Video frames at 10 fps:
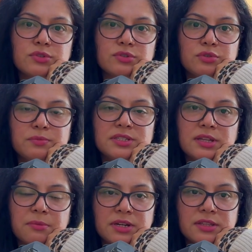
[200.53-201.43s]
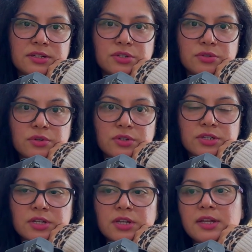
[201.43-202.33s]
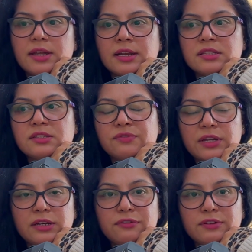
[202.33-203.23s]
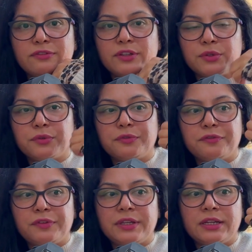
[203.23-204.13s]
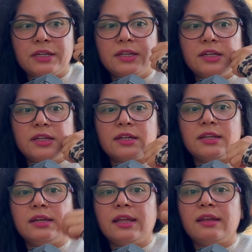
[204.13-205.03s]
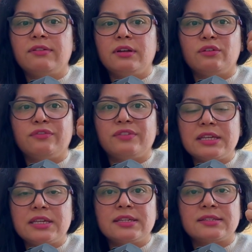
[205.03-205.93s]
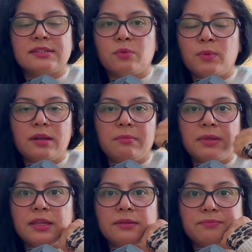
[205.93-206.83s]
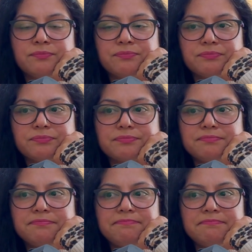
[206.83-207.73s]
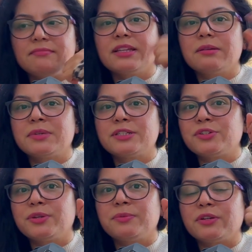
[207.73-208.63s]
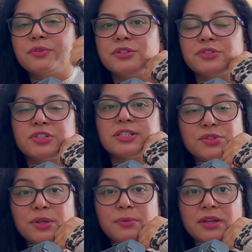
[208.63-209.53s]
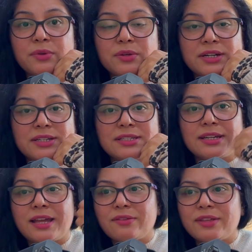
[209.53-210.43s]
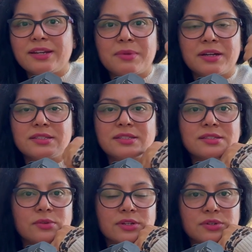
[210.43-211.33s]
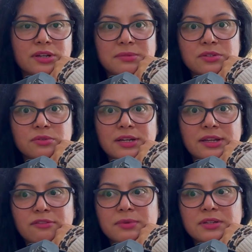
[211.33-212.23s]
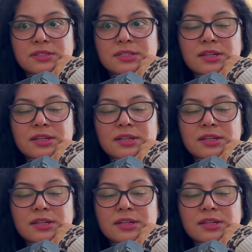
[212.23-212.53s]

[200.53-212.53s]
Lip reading: to be somebody that you're not. And it's very difficult for you to feel a level of ease and well being. But today we are going to change. Today we are going to understand how that abundance is going to come into our life, because